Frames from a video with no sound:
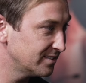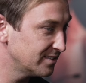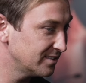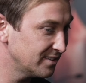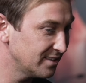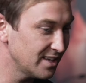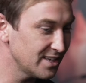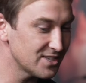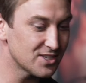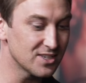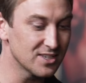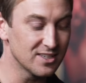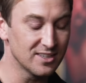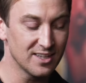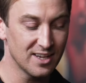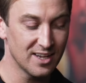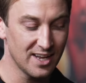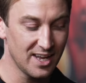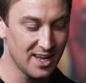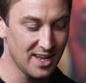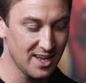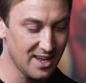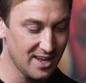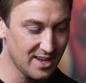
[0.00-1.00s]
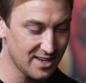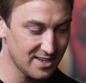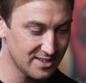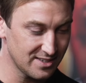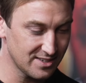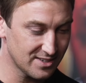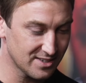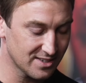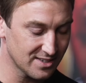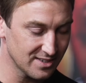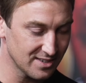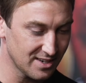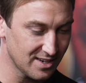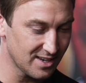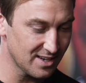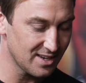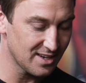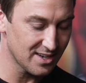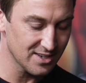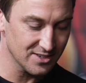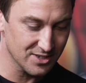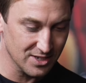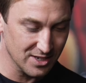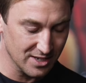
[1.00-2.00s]
Listen, he is,
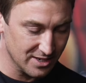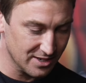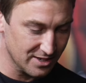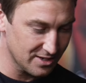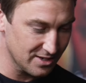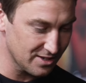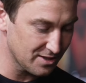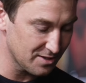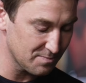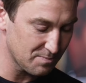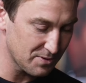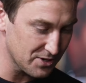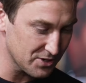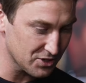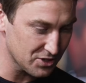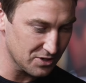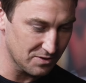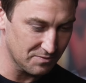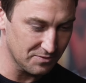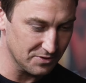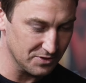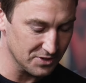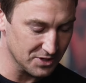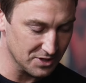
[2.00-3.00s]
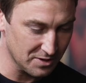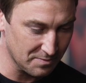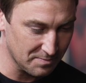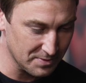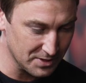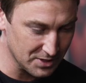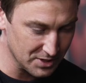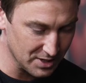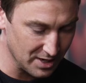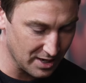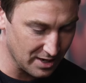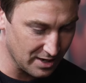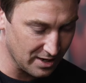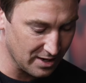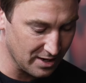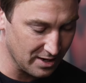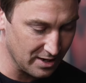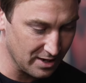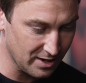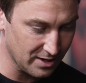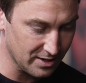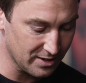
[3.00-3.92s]
I said it at the press conference and I've been saying it earlier,